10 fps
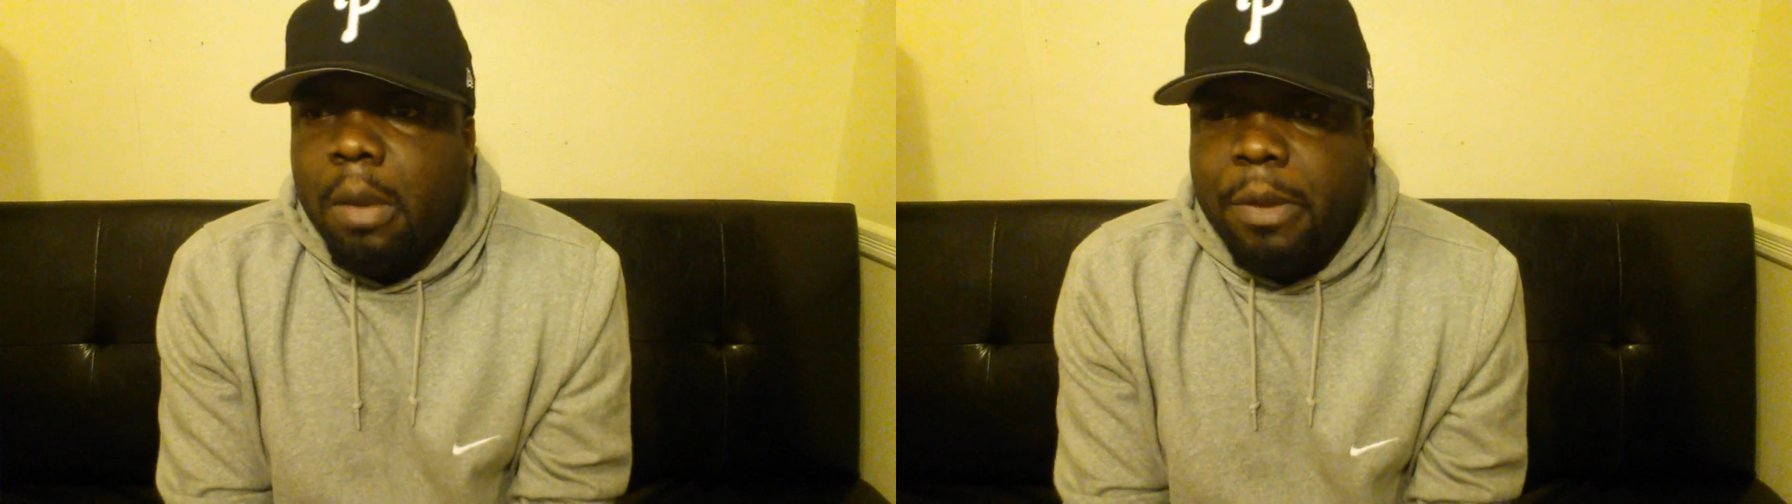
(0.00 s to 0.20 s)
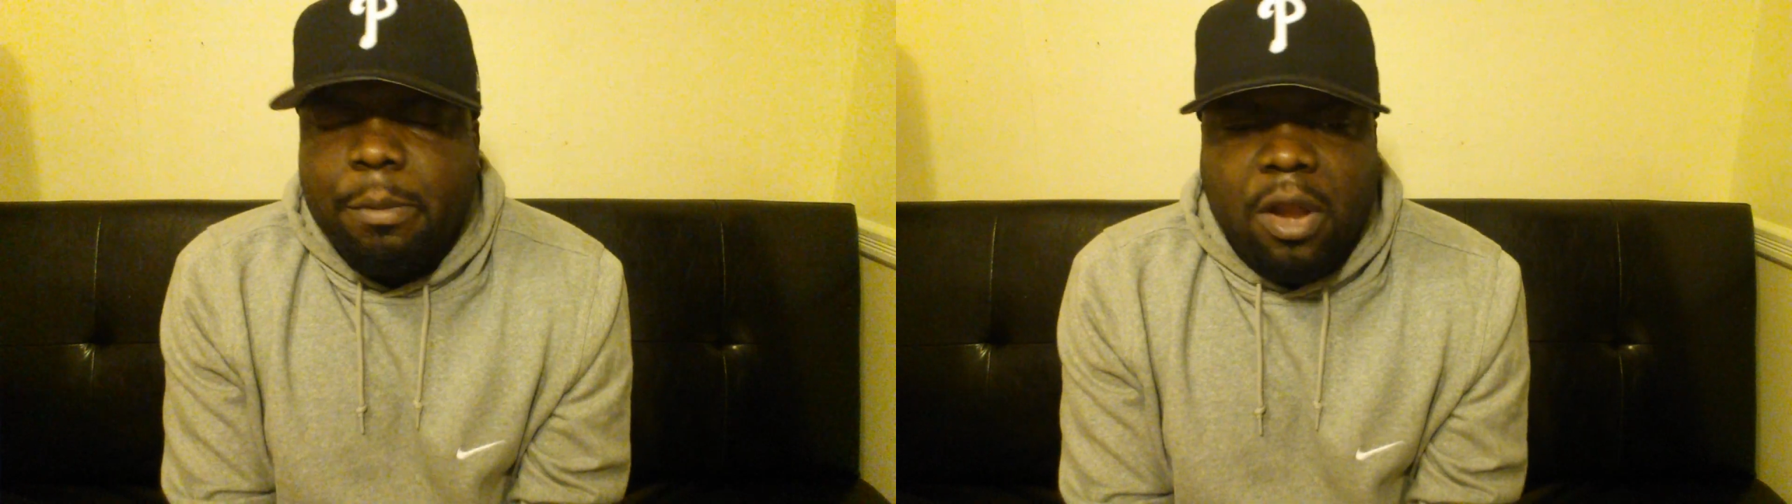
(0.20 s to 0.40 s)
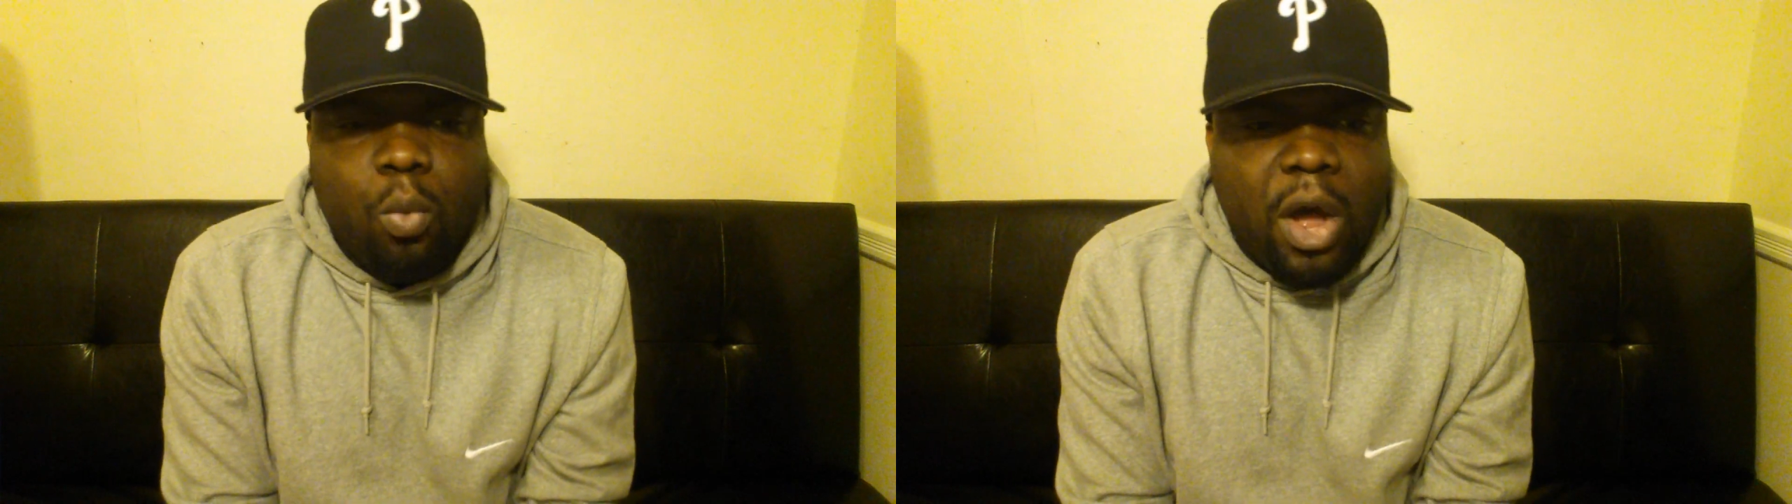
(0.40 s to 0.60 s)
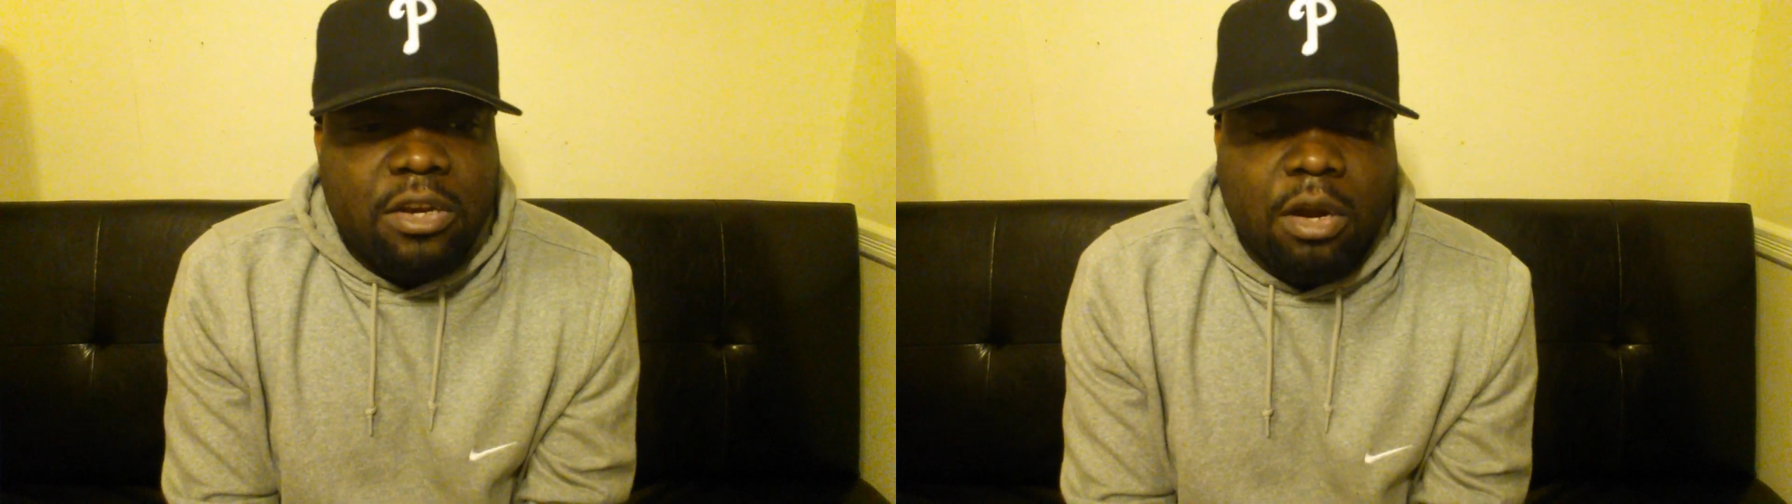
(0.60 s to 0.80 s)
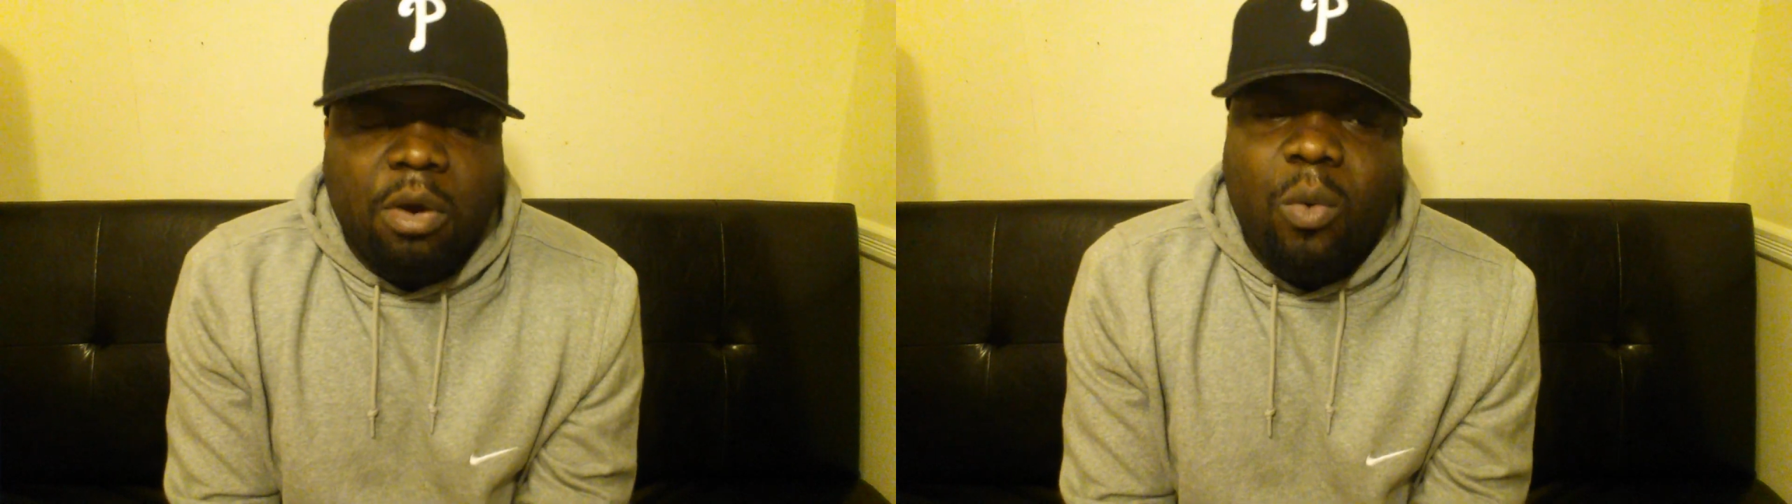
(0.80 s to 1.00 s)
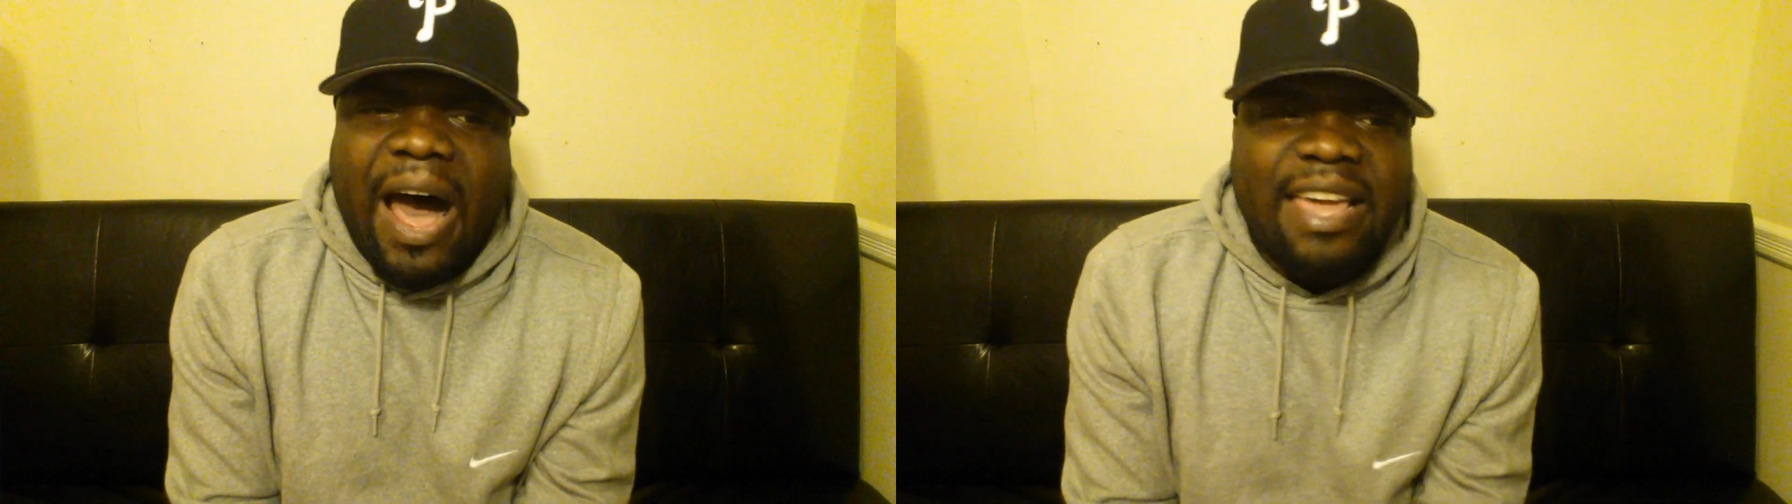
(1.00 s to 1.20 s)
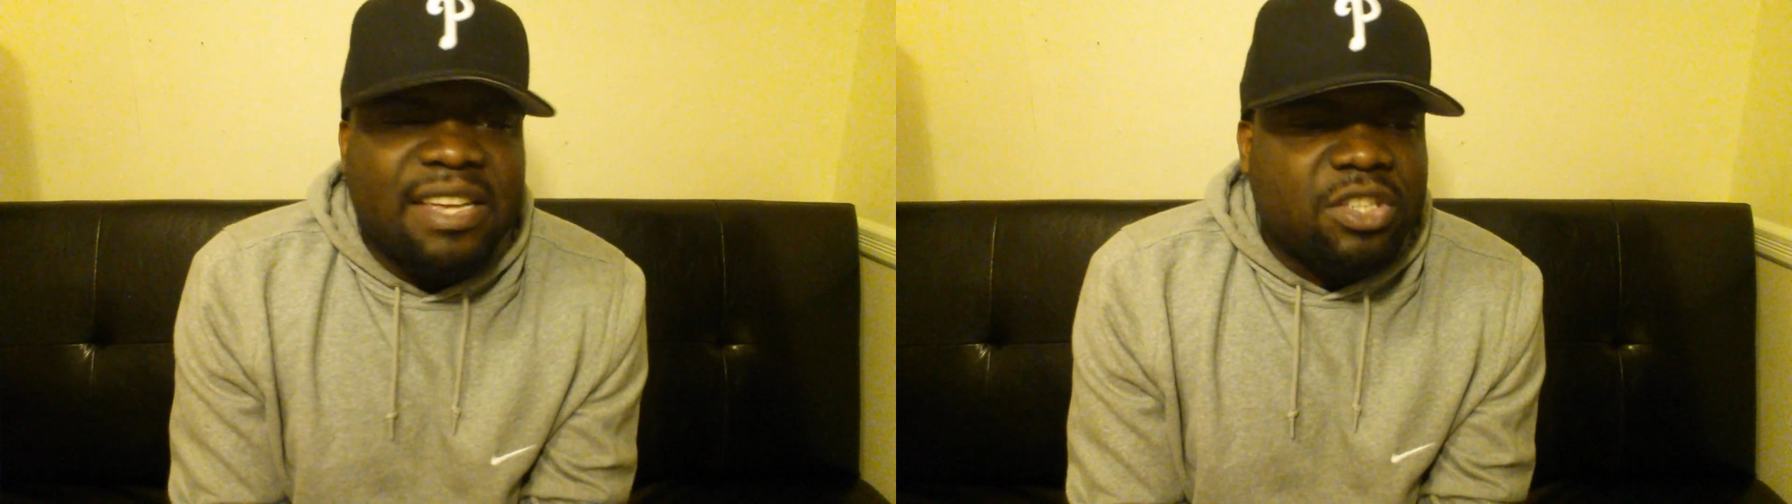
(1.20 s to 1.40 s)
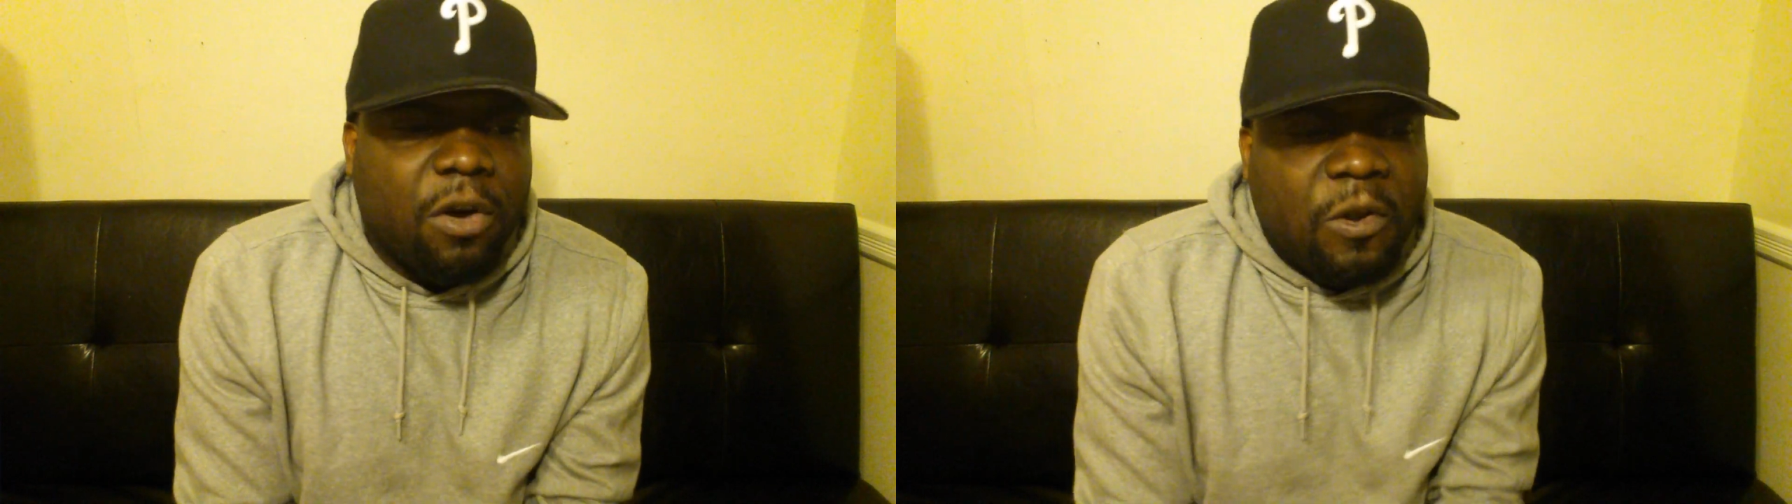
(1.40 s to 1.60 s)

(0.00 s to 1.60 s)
People are wondering, well, why is